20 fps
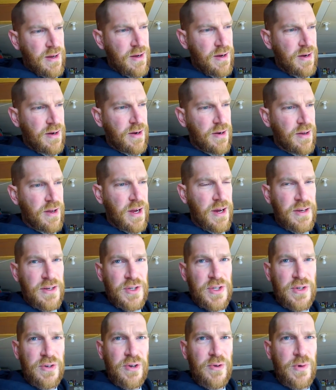Uh, I'll kind
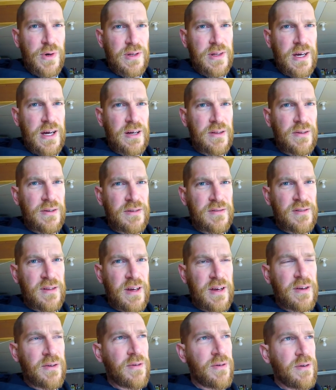of show you what that looks
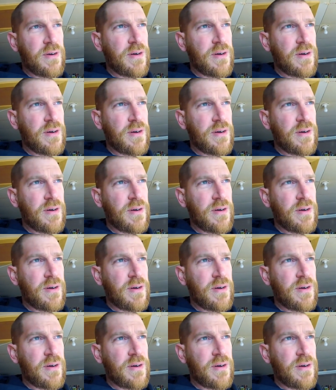like